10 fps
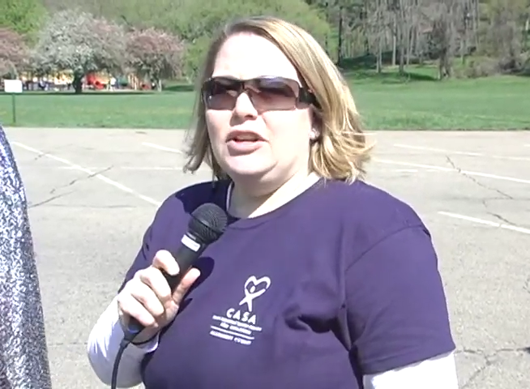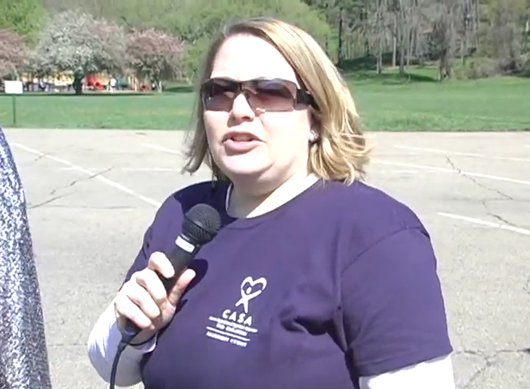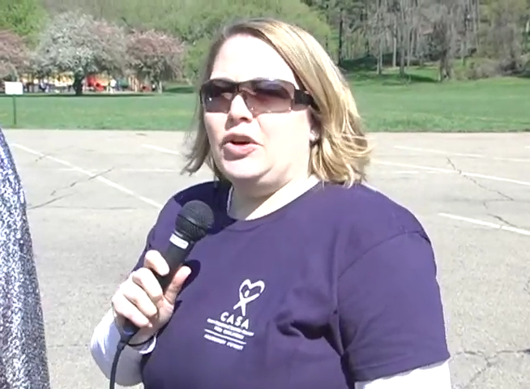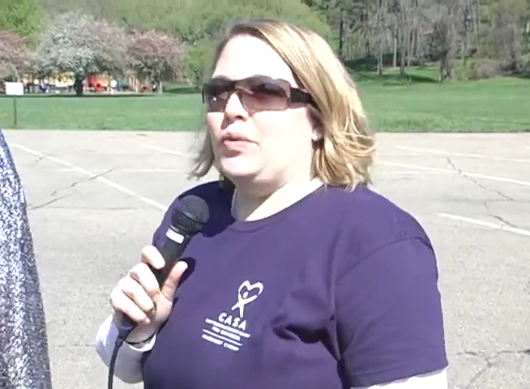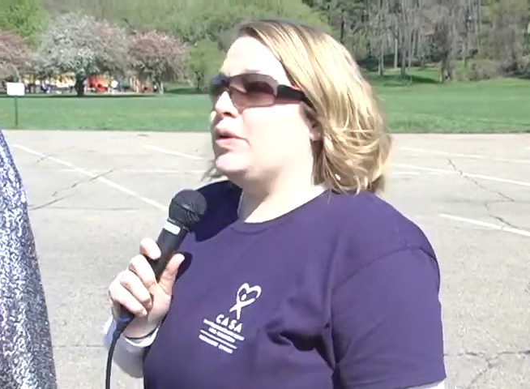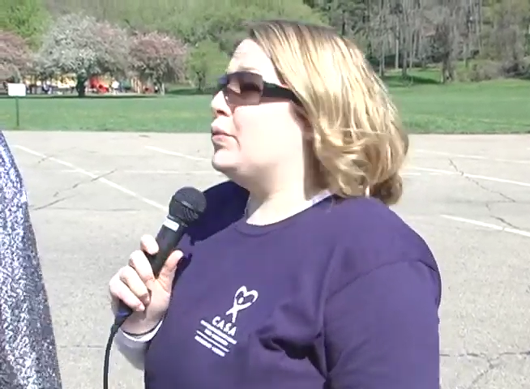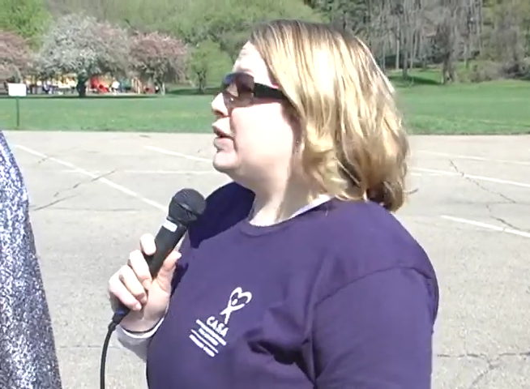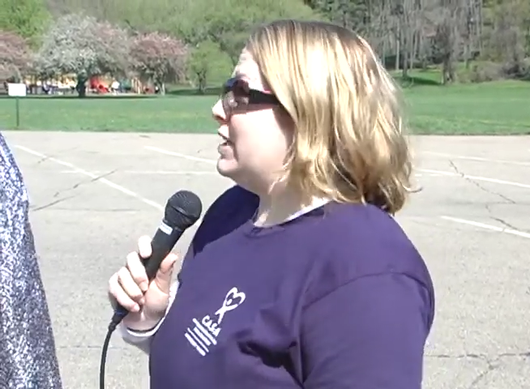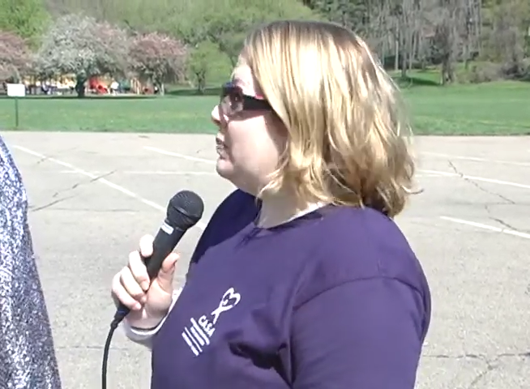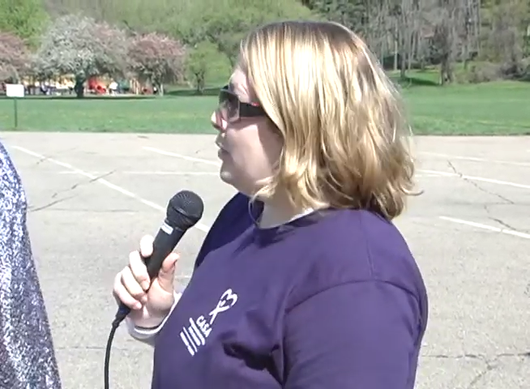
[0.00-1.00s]
So we're
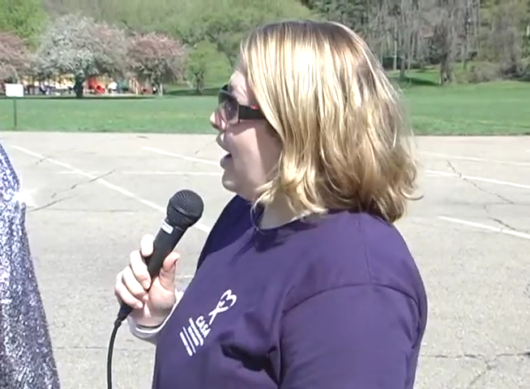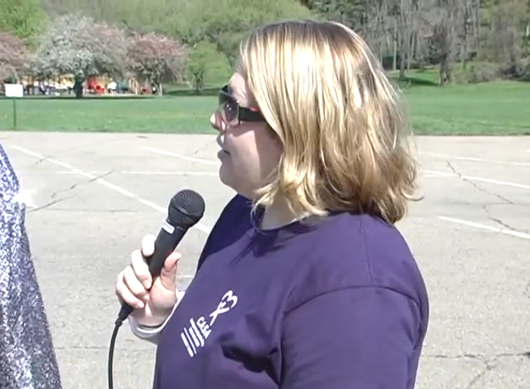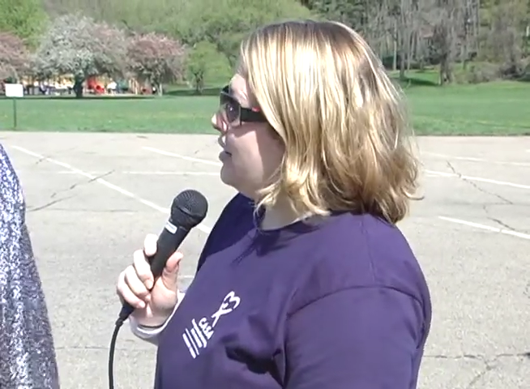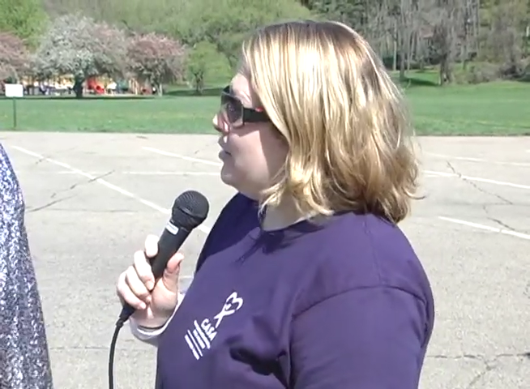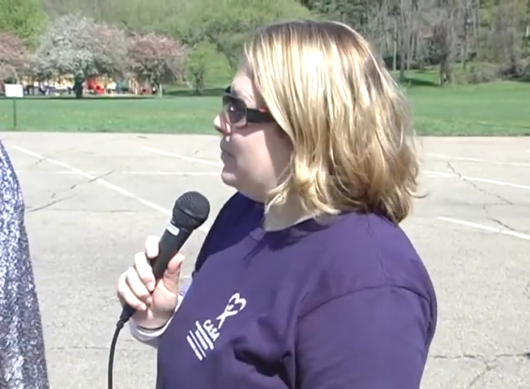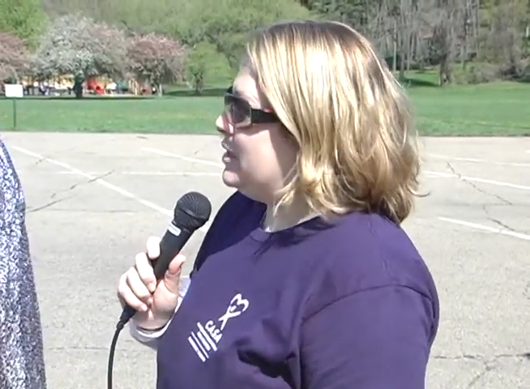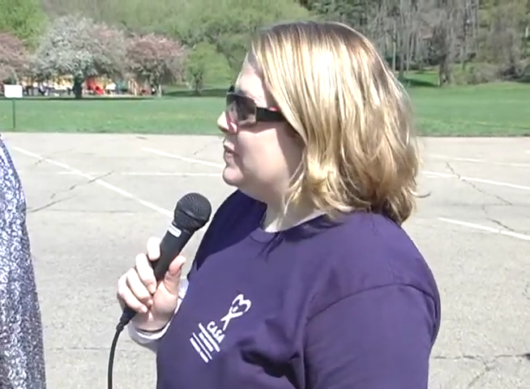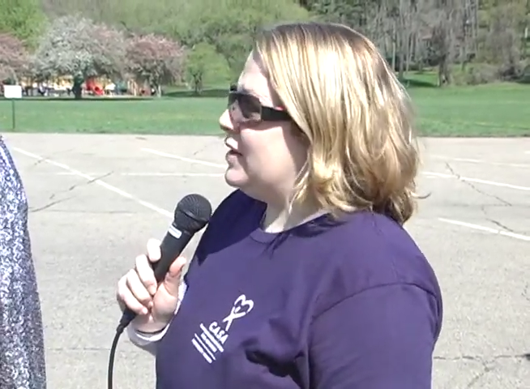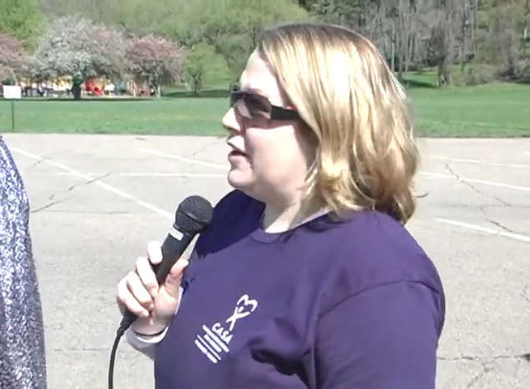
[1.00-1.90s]
really proud here in Pittsburgh.